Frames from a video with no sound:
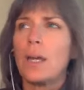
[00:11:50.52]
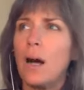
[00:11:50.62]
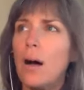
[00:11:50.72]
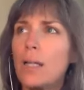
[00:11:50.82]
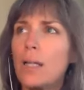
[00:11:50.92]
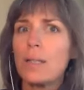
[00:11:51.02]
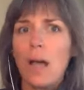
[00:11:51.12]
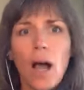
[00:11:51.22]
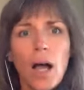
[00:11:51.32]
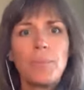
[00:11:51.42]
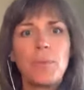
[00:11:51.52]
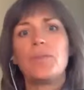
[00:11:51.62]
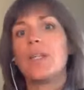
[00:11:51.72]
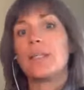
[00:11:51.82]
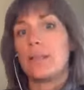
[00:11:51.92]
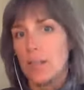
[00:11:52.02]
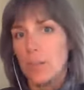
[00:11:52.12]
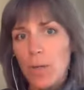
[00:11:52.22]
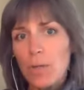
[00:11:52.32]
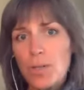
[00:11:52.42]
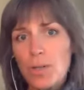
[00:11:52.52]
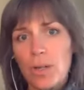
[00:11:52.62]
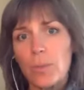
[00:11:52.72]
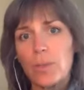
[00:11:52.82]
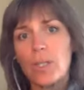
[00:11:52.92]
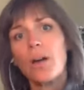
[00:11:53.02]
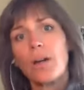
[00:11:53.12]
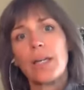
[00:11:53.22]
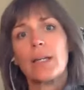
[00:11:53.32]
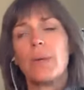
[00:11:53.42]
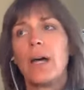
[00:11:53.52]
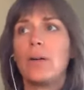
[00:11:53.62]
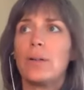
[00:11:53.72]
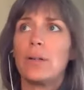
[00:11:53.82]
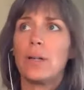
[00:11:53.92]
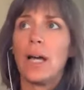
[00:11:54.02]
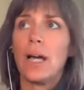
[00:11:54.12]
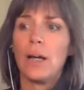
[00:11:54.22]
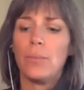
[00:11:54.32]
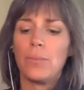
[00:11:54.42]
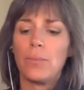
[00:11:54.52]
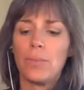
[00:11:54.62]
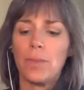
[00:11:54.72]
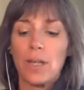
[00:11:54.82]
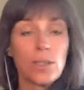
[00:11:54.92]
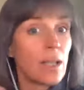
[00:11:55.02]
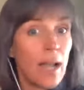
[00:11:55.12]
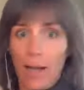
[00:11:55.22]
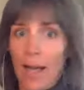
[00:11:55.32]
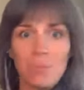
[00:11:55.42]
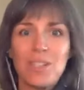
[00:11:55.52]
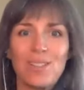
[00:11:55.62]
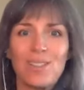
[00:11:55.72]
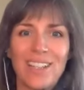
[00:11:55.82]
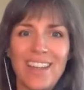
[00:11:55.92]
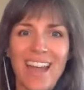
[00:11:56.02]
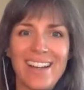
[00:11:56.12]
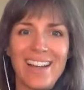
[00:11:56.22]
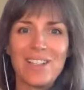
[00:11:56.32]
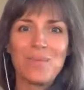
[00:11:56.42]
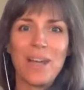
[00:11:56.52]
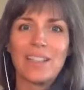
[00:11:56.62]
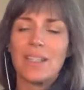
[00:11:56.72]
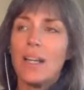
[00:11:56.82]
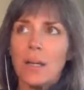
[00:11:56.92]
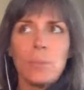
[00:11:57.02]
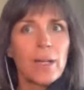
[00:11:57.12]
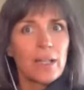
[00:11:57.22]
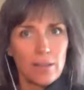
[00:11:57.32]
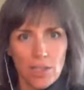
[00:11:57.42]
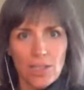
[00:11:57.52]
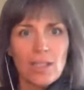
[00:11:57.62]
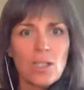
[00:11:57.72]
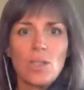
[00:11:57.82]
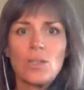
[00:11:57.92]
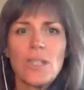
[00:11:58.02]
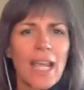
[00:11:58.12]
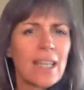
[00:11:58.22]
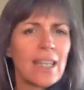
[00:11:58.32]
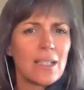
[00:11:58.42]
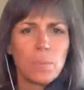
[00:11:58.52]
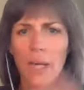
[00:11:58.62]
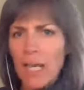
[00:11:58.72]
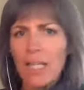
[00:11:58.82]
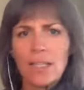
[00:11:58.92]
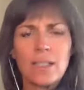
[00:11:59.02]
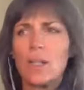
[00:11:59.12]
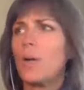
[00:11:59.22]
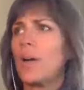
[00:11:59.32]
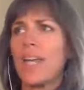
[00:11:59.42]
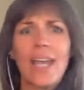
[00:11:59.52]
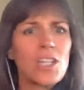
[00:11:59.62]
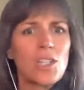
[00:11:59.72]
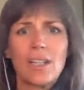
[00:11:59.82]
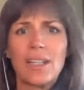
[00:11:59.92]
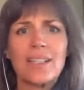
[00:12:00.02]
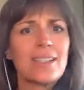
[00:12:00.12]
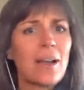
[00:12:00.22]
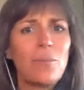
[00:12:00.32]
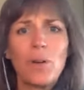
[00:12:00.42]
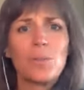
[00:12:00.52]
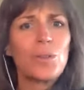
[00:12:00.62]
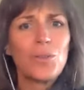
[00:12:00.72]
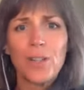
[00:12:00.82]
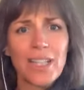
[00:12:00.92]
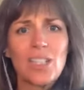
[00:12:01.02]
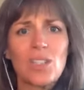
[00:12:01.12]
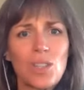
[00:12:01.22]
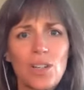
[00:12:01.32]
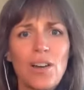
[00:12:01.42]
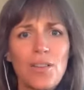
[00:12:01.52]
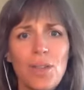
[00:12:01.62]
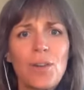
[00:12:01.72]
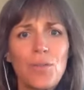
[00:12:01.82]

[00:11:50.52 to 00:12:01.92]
on top of this exposure that we're talking about, there's absolutely that aspect. But just as you say, these pings, you know, occasionally someone will forget to turn off their